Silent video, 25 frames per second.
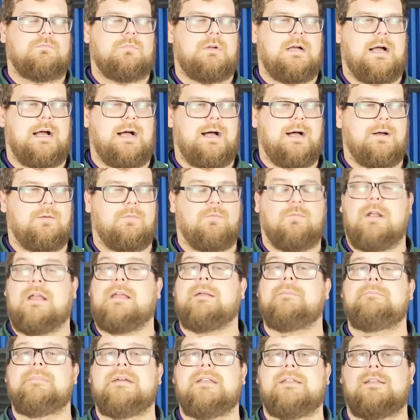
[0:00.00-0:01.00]

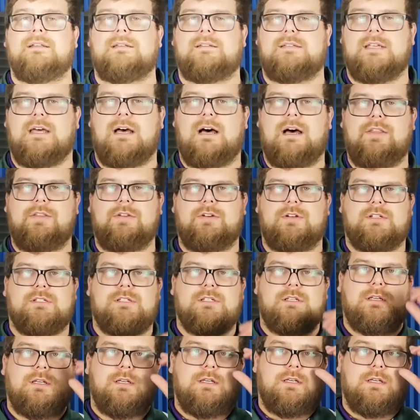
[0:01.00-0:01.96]
recommended to others